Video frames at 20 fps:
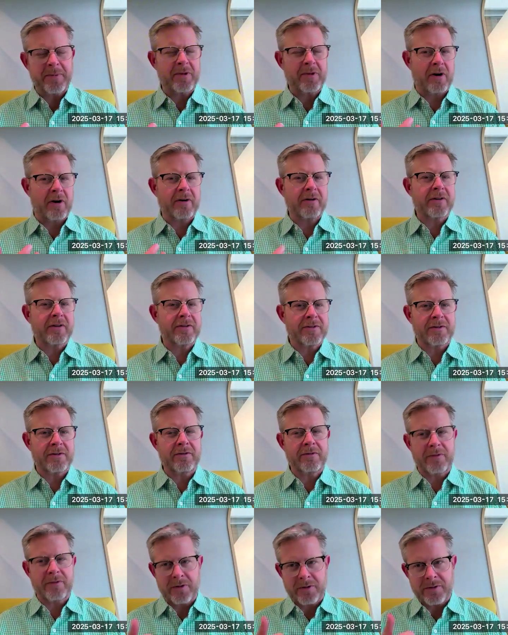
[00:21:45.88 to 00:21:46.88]
people are
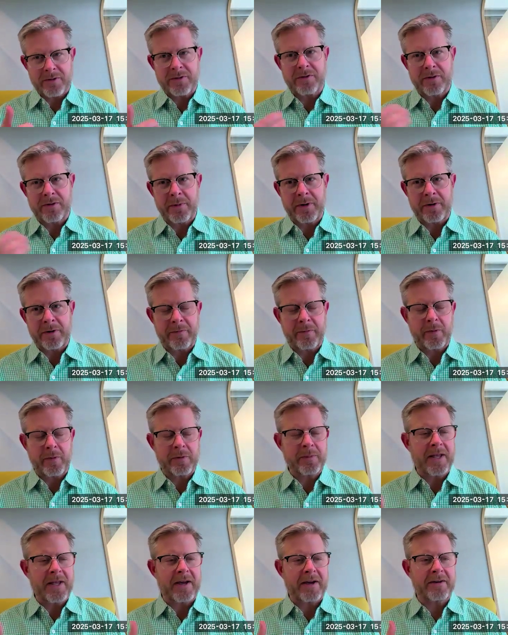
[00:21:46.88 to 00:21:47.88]
concerned. They're concerned about
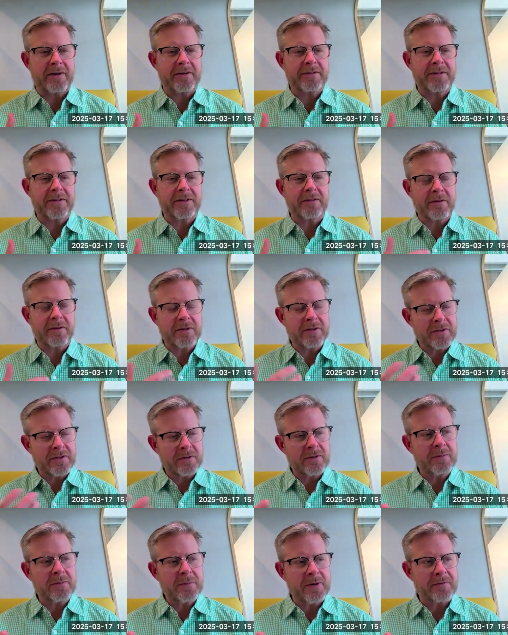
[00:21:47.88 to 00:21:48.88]
affordable housing. They're
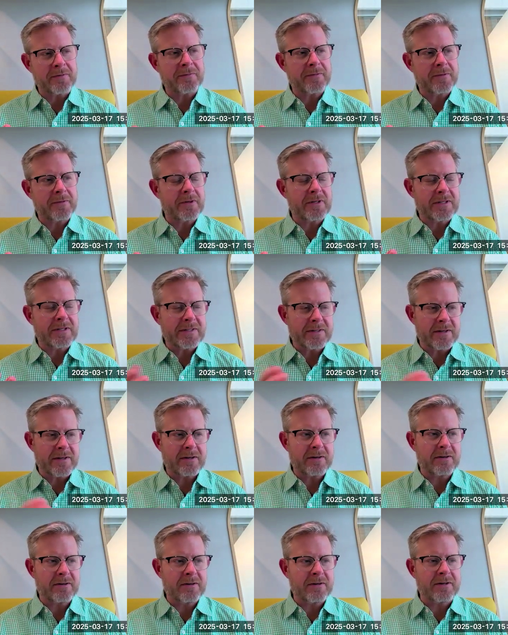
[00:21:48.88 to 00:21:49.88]
concerned about food
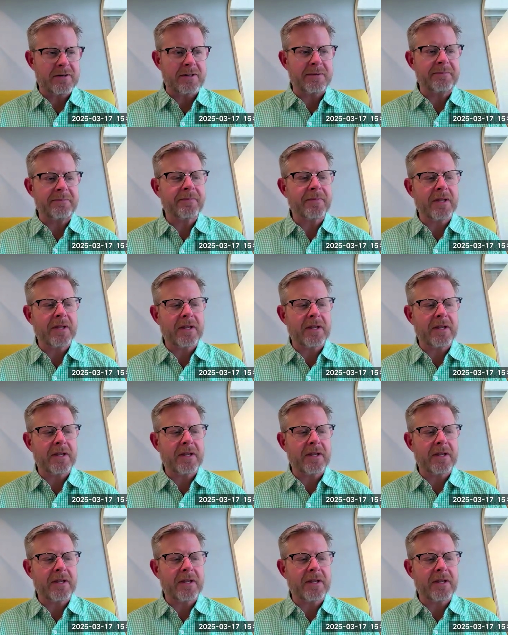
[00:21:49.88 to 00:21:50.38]
insecurity.